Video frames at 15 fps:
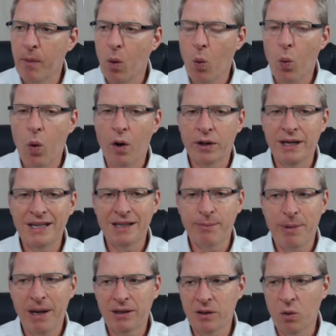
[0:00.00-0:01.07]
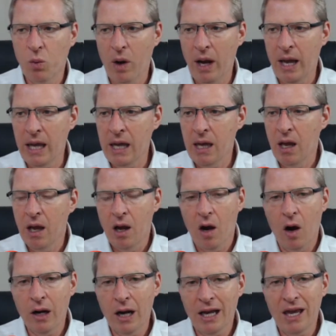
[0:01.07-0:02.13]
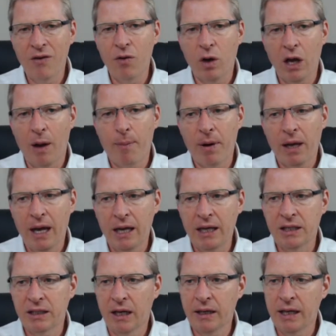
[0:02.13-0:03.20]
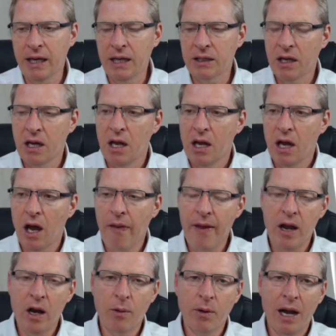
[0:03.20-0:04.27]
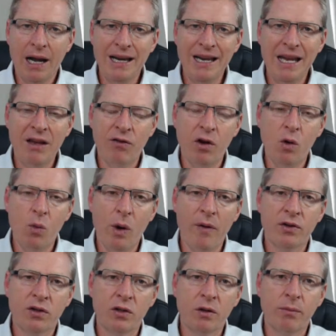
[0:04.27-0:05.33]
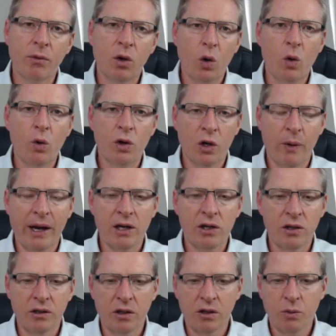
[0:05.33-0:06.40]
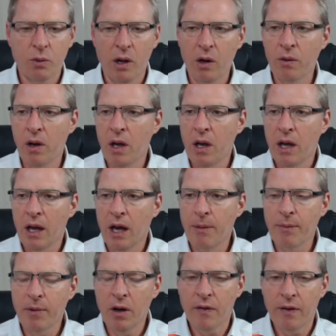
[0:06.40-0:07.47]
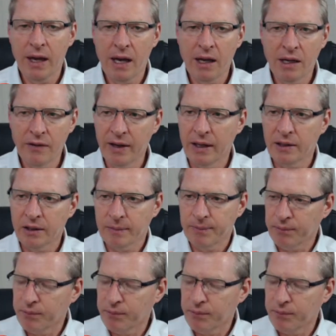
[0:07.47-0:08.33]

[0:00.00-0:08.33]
What is a better way? I'm going to give you a couple of case studies, and then I'm going to leave you with some call to actions as well at the end of it.